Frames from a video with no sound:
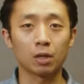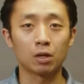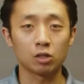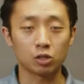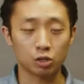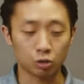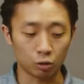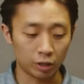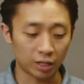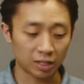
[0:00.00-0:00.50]

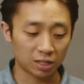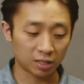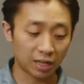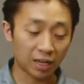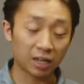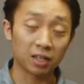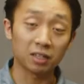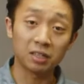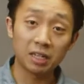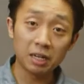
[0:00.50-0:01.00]
So let's
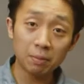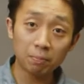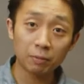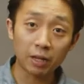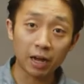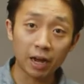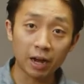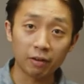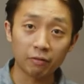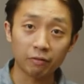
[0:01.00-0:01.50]
take a deep
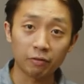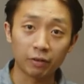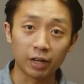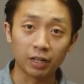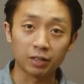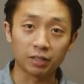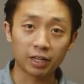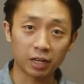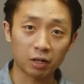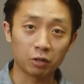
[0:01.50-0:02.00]
dive
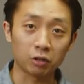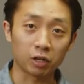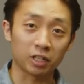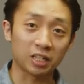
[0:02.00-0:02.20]
and take a look